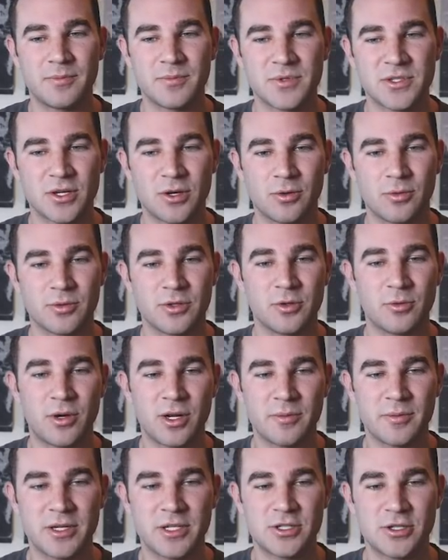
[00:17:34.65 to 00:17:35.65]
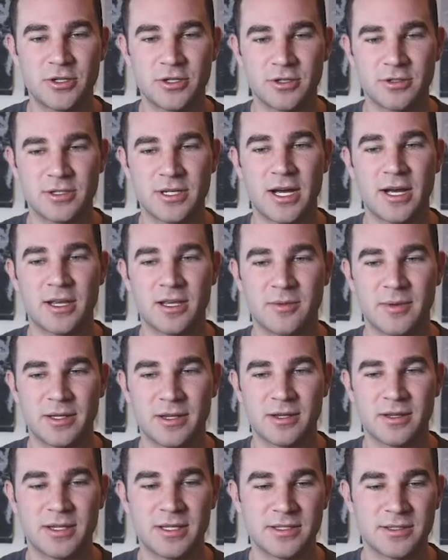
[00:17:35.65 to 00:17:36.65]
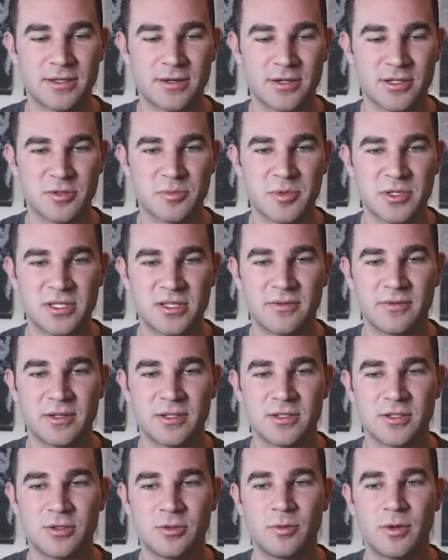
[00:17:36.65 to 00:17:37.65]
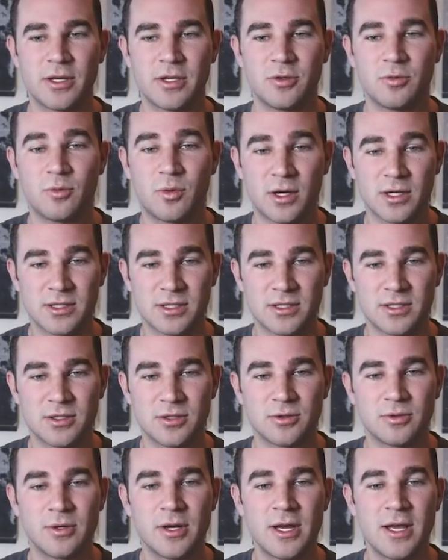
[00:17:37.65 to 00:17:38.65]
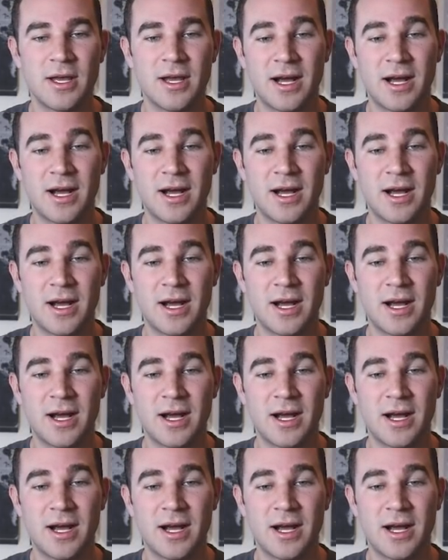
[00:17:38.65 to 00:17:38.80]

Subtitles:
So you want to make sure you're talking about the things that are specific to what you want to do.